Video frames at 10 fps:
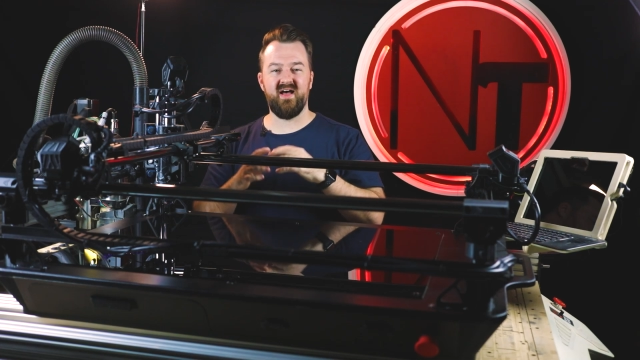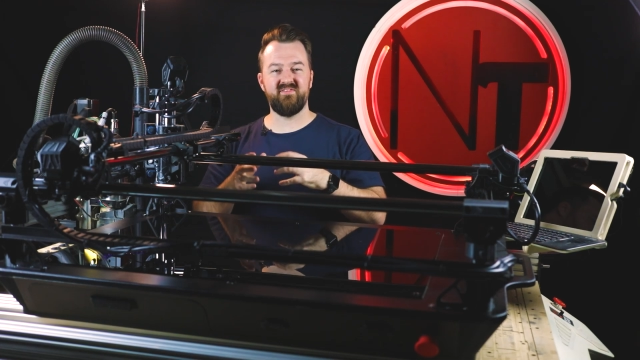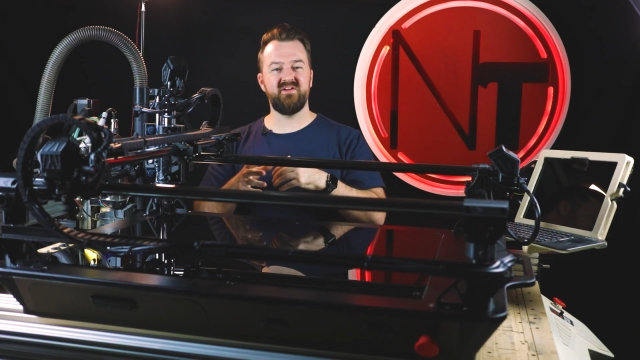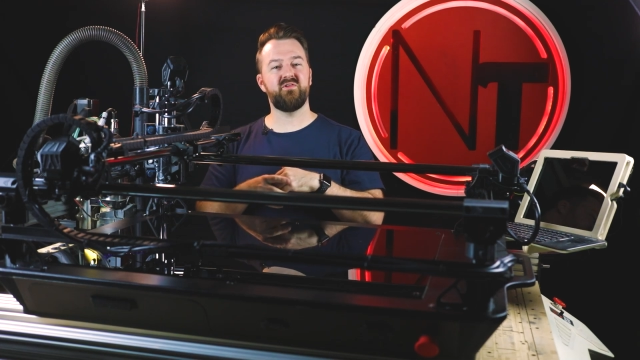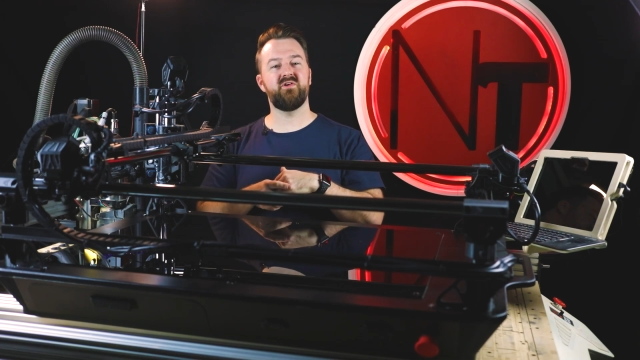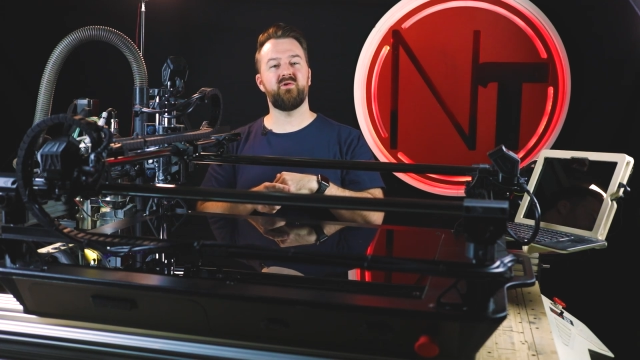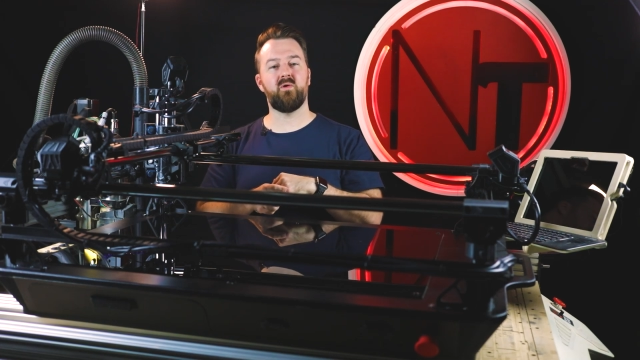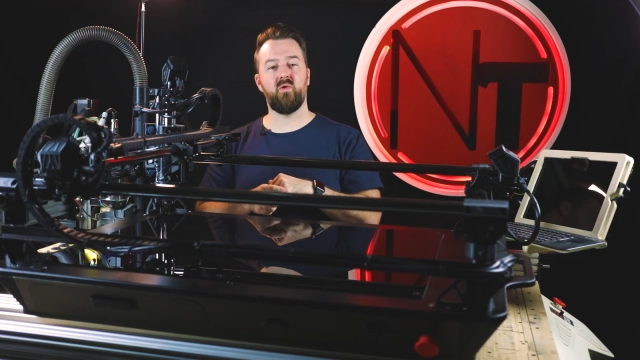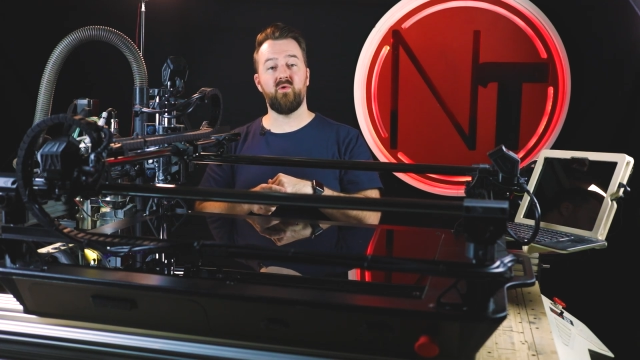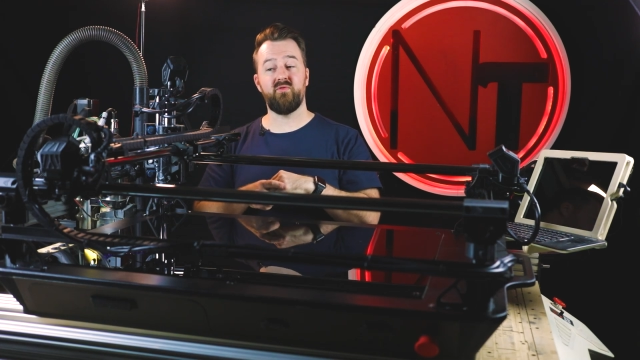I have included
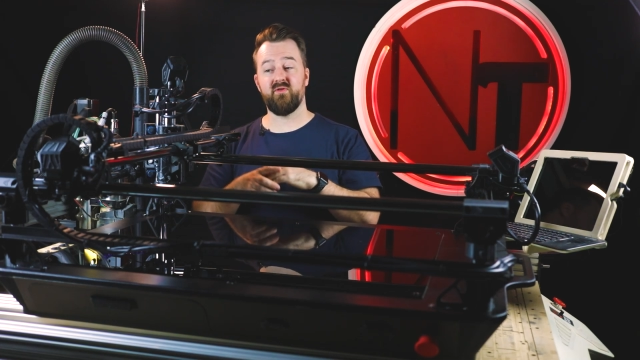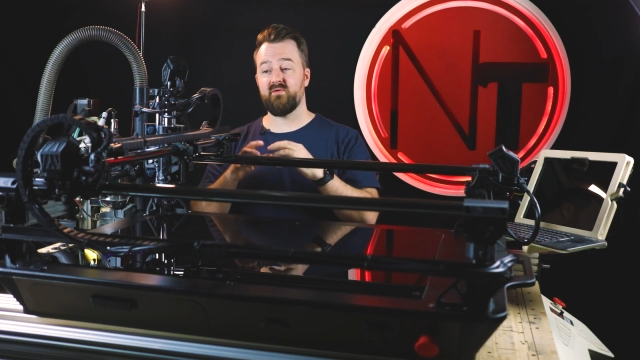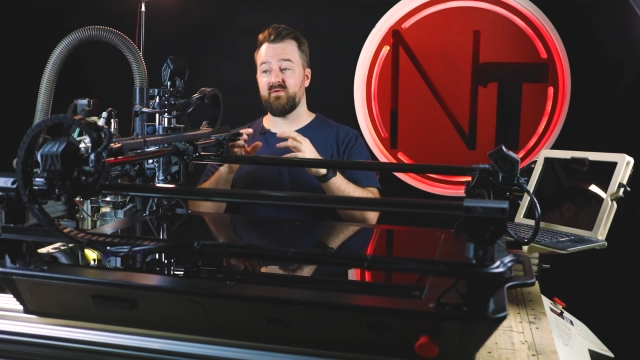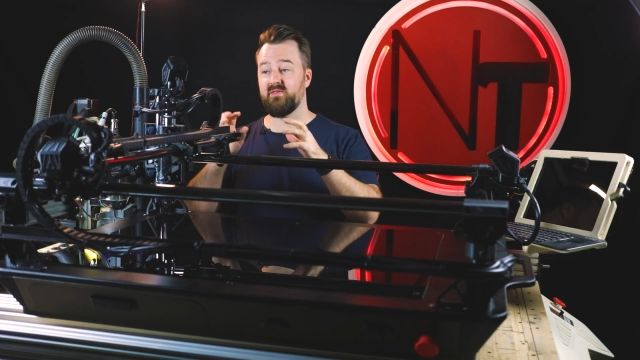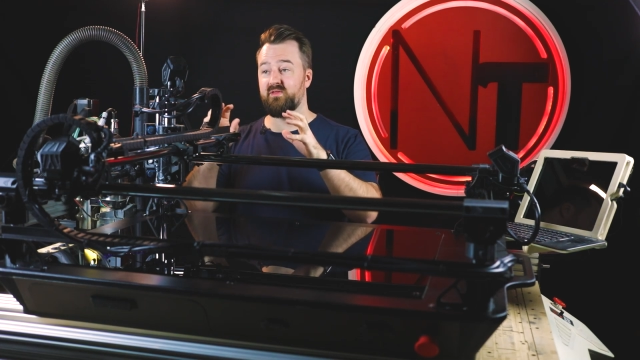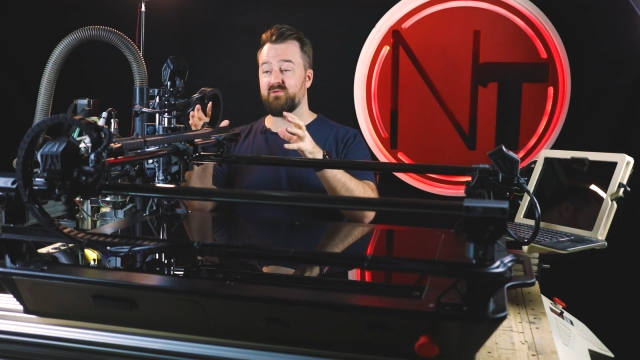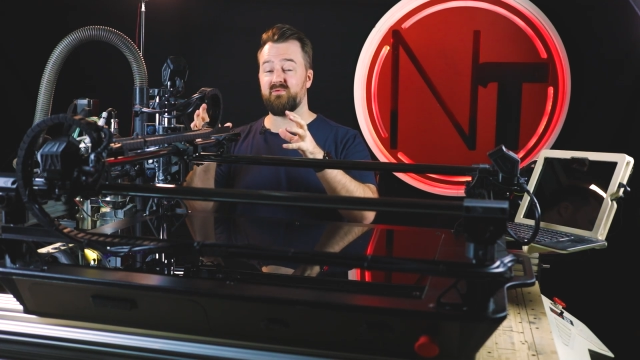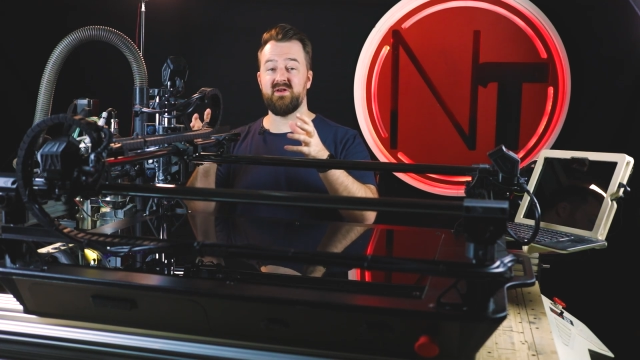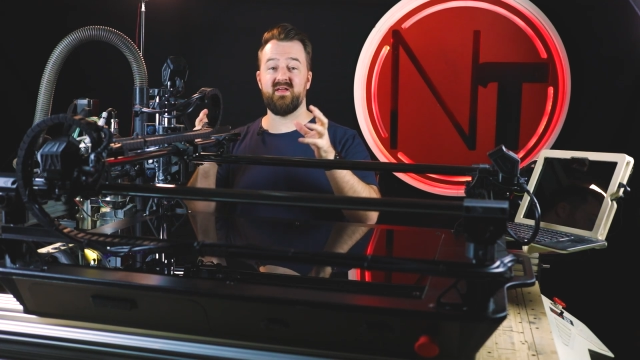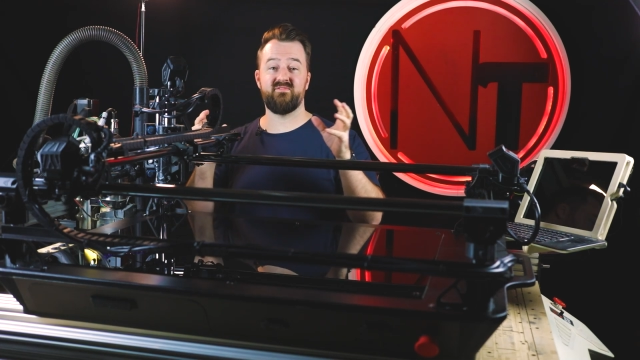all the
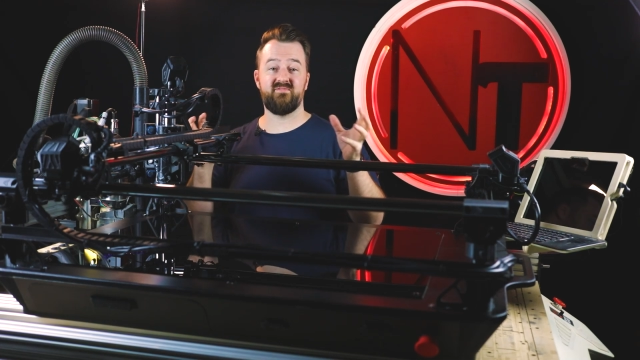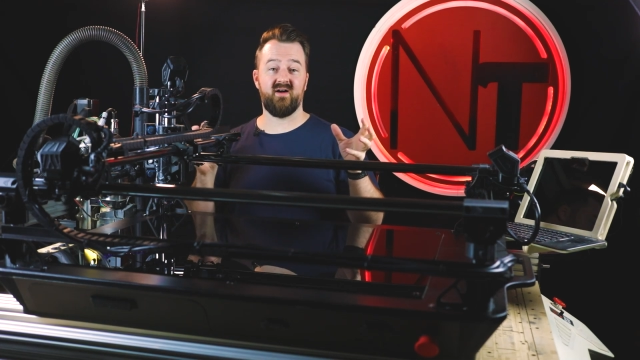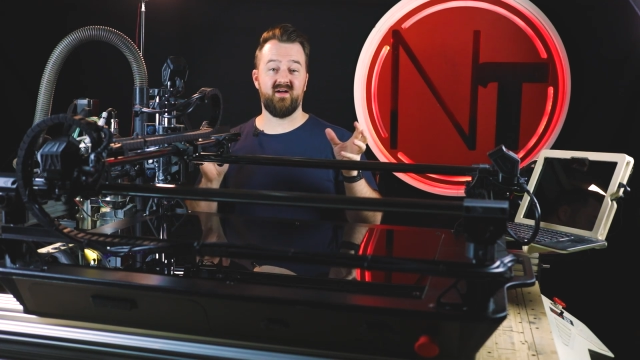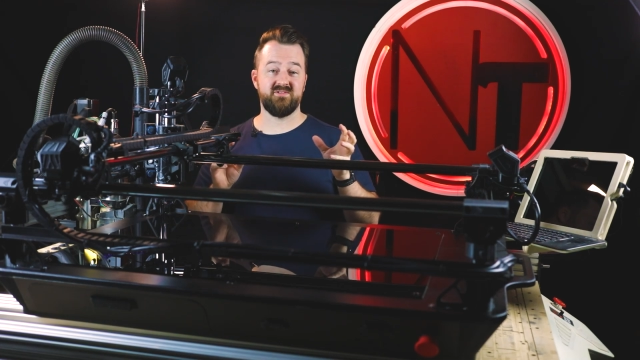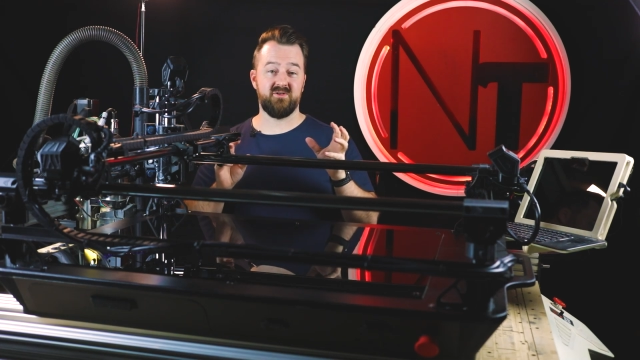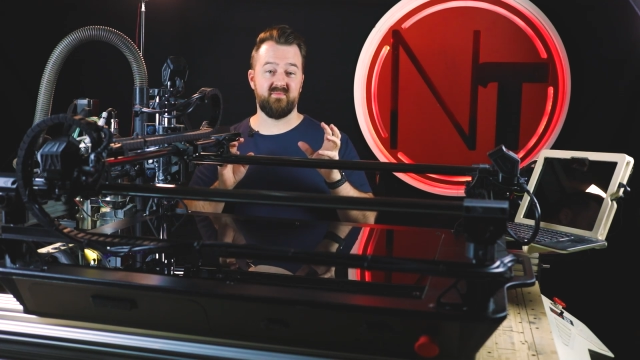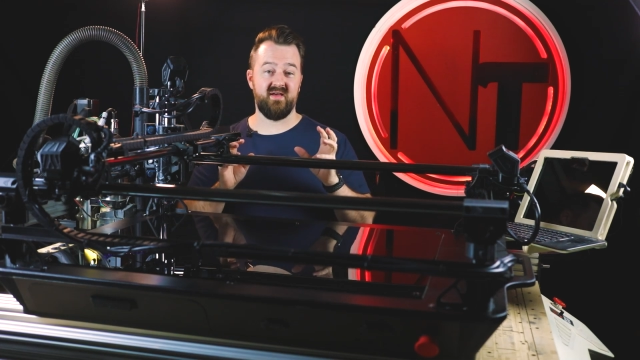3D files on